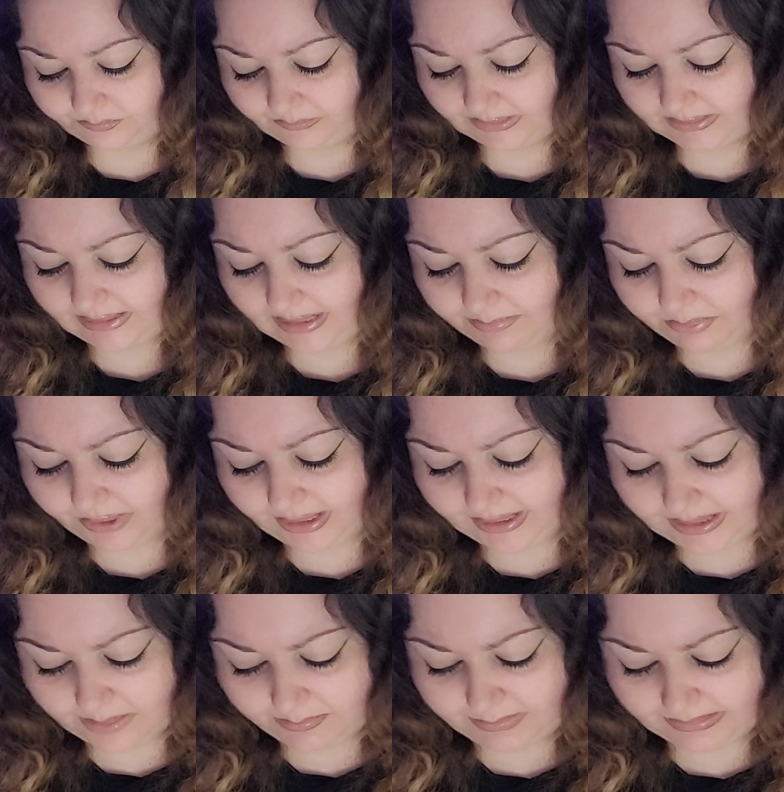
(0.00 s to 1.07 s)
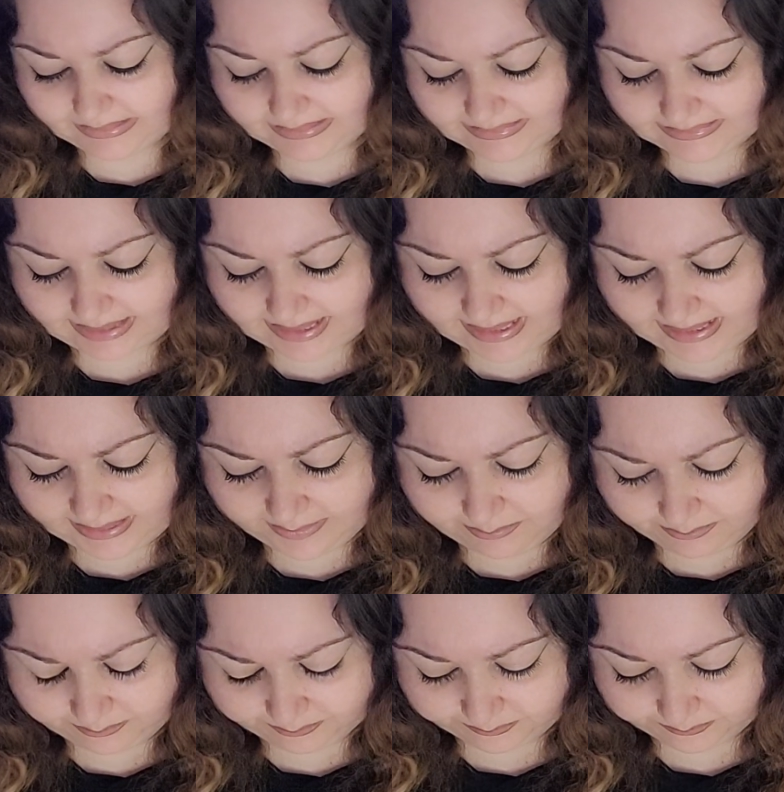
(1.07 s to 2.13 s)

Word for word: Stay prayed up at this time.